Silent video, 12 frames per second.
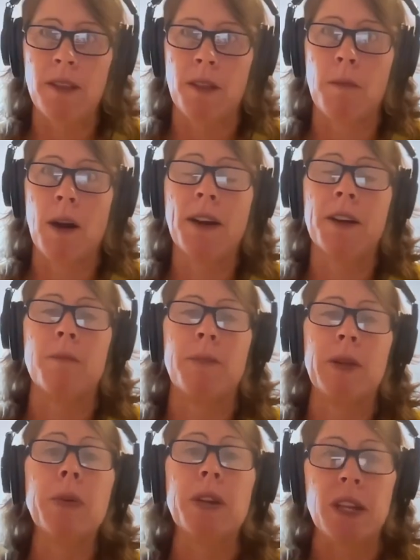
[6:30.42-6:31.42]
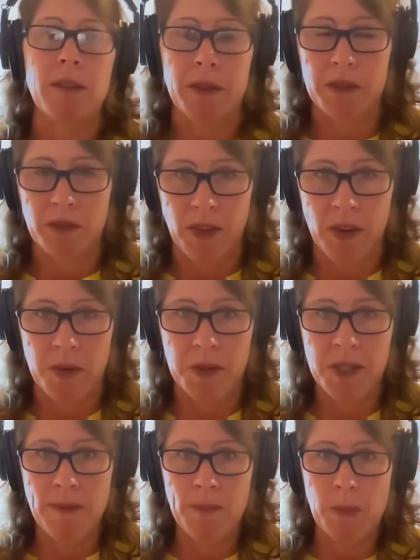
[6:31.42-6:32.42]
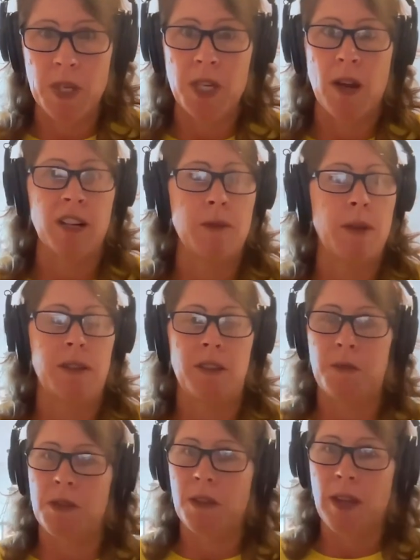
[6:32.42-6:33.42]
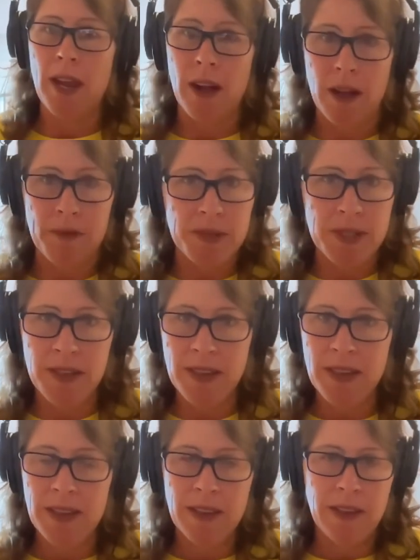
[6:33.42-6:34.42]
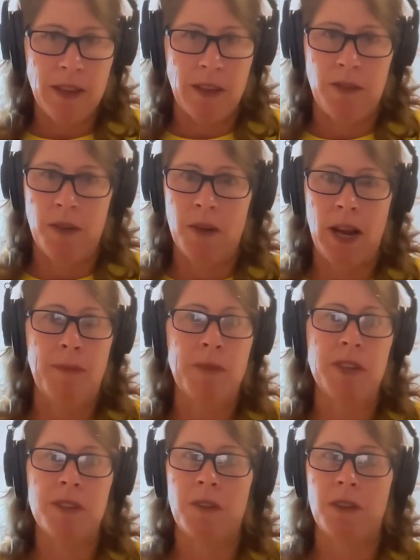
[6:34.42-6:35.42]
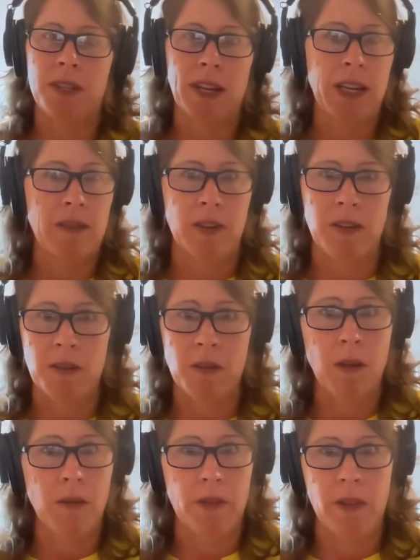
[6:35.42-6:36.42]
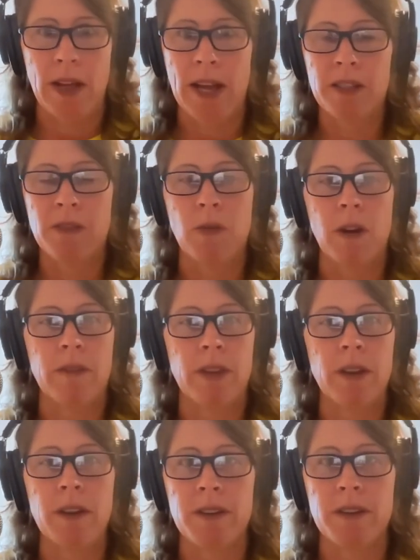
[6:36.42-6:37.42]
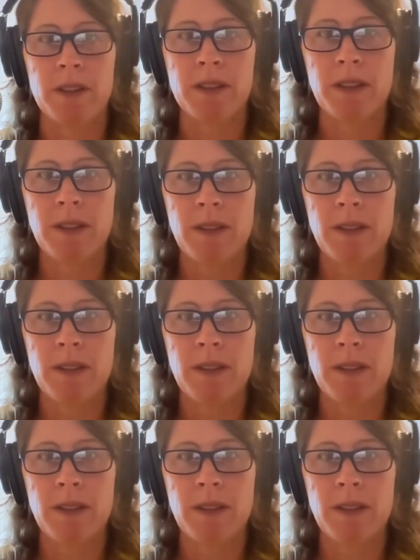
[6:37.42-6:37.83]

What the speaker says: the marketability of those folks. We talked about this with the layoffs. If you're an empty suit executive at Google for the last 12 years,